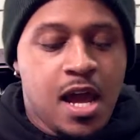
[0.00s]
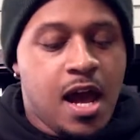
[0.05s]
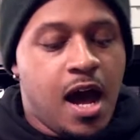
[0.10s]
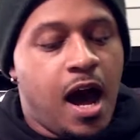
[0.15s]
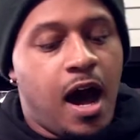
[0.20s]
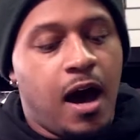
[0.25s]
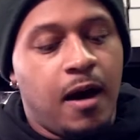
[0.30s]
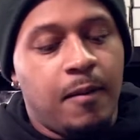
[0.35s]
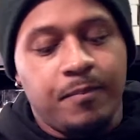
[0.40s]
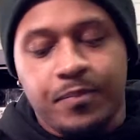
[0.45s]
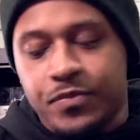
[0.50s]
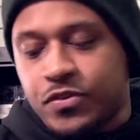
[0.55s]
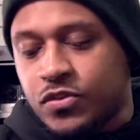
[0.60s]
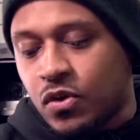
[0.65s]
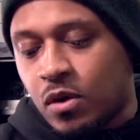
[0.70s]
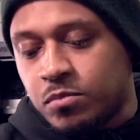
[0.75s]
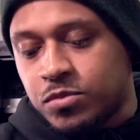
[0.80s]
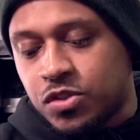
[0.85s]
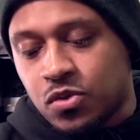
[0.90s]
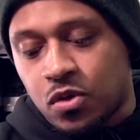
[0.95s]

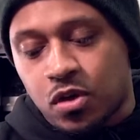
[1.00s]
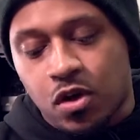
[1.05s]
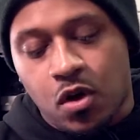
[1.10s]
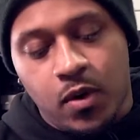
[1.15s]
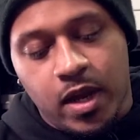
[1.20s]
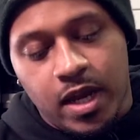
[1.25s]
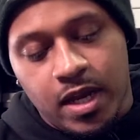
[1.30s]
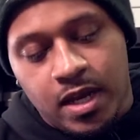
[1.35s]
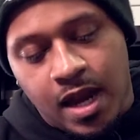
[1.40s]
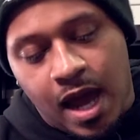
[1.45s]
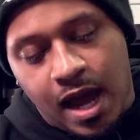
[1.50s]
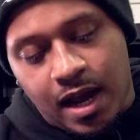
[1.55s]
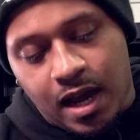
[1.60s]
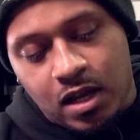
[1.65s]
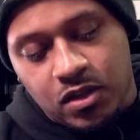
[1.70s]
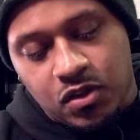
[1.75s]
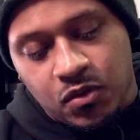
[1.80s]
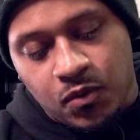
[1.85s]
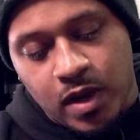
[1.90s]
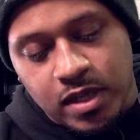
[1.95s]
So I'm just gonna go ahead and knock
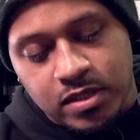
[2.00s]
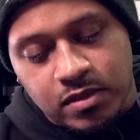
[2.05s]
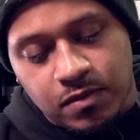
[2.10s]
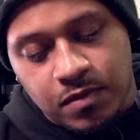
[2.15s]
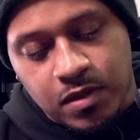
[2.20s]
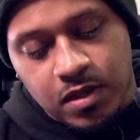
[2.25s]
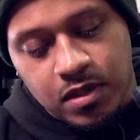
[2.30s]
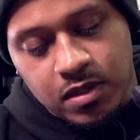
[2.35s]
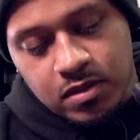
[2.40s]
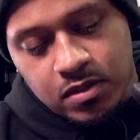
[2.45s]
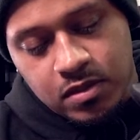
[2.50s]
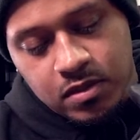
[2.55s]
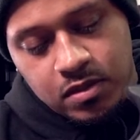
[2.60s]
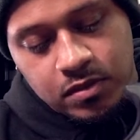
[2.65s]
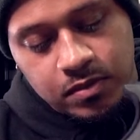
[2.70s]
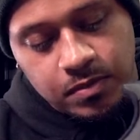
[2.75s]
out the rest of these.